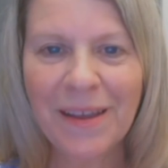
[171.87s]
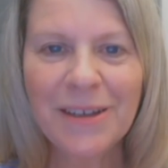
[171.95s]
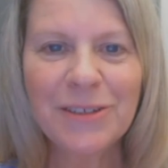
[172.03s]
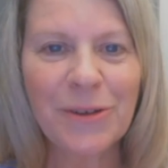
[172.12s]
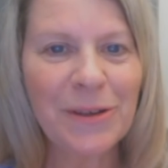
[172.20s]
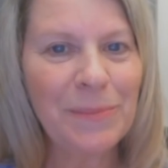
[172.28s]

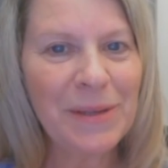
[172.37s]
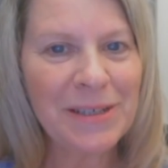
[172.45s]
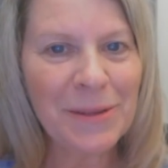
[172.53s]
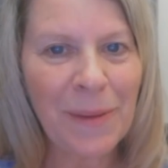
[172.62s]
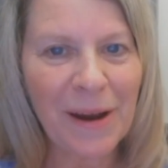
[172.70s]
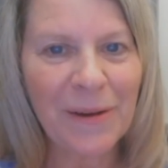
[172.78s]
Join me
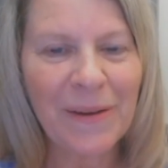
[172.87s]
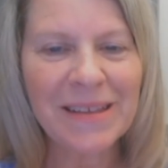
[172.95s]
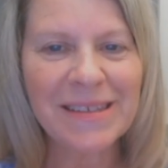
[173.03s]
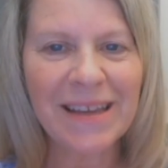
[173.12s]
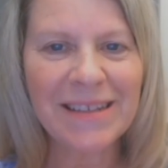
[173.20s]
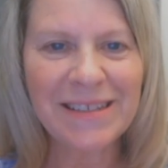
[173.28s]
tomorrow as
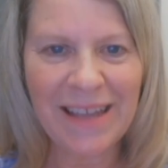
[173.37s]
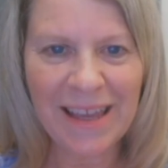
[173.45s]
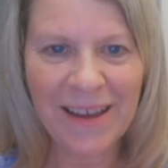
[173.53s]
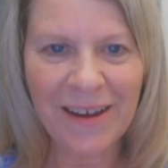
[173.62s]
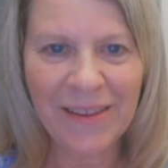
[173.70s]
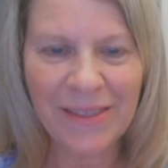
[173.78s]
I take
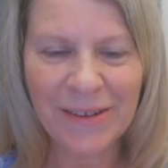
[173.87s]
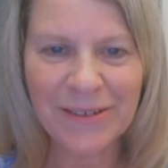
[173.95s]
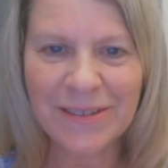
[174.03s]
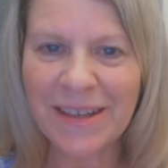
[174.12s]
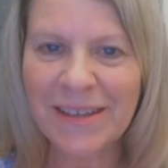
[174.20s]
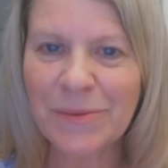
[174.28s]
on
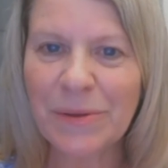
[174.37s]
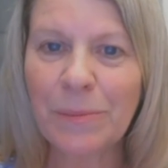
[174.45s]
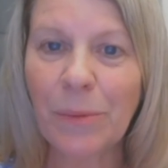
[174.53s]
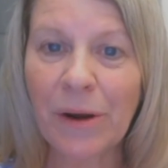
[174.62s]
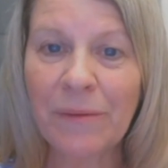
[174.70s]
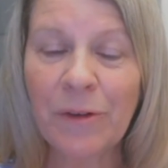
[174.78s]
Thursdays with
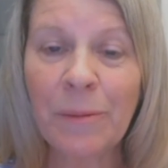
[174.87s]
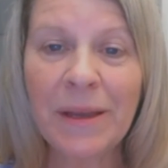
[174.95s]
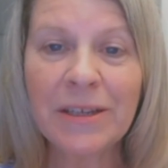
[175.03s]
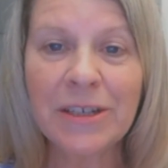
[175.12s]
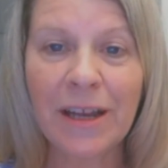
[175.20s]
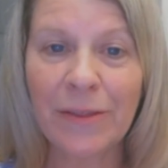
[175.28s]
more
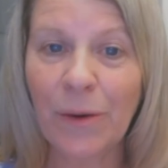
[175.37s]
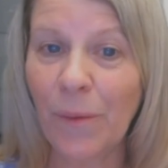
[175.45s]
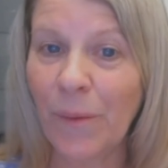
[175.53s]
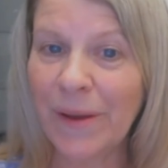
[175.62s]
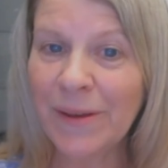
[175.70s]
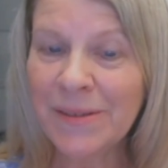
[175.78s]
information on the
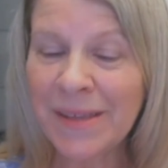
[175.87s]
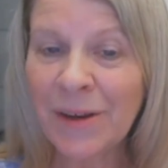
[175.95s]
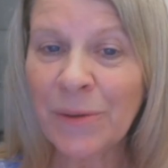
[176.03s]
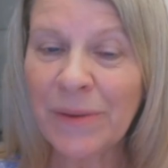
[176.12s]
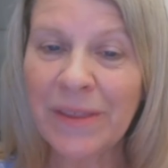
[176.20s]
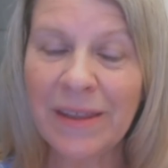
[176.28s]
oils that are
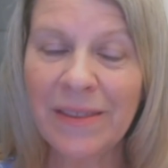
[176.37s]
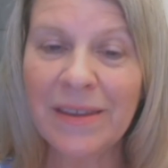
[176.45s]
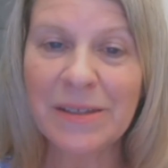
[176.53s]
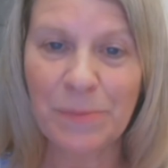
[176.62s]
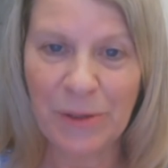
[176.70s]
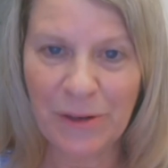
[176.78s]
within
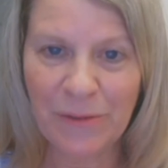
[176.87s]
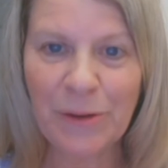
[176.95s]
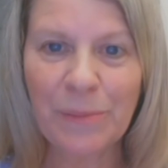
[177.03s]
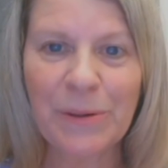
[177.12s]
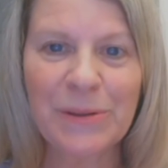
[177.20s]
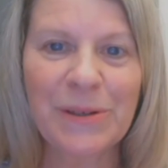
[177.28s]
this beautiful
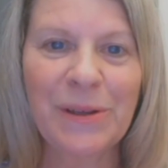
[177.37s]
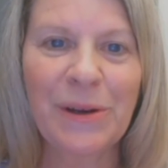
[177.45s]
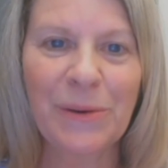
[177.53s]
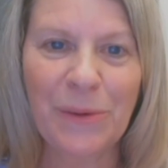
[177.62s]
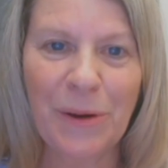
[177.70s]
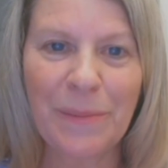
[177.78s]
personal
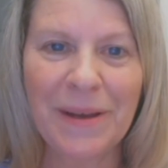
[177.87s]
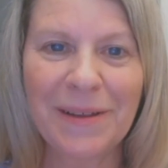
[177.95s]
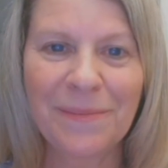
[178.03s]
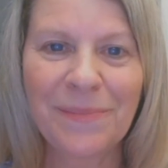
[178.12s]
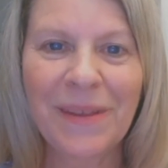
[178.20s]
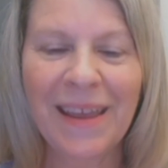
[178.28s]
aroma.
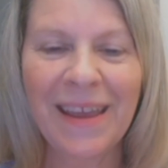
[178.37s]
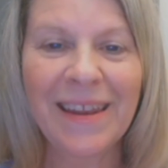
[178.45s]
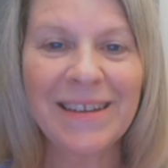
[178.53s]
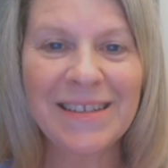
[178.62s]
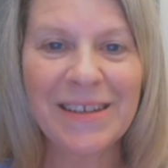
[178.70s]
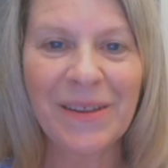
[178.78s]
And
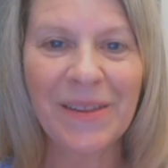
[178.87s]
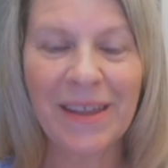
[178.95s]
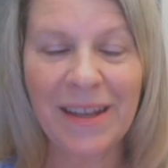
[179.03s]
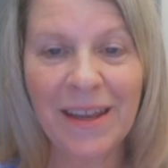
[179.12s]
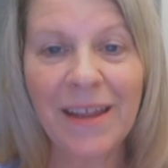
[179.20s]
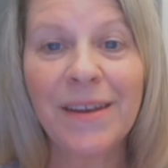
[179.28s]
until
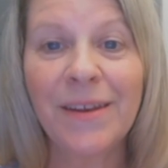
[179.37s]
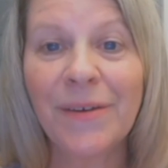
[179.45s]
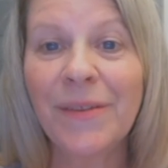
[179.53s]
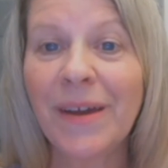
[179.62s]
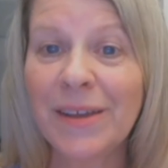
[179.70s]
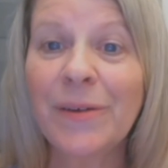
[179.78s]
then, know
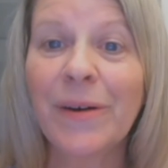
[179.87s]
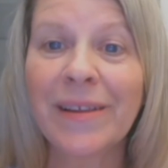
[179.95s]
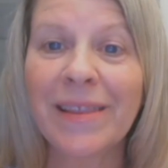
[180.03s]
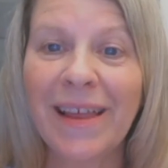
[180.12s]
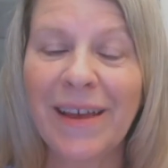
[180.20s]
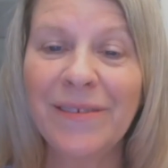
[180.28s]
that you are
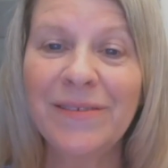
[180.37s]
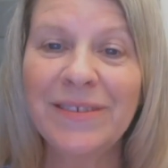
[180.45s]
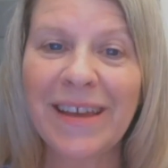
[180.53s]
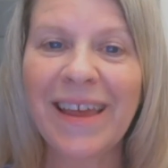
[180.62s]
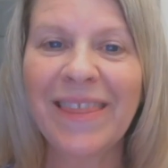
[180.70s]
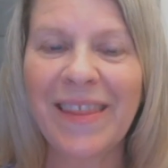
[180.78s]
loved
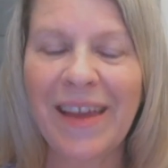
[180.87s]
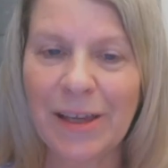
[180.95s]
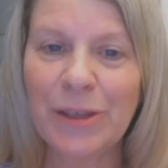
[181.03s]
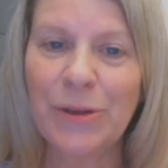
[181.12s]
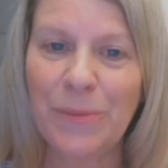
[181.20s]
and that you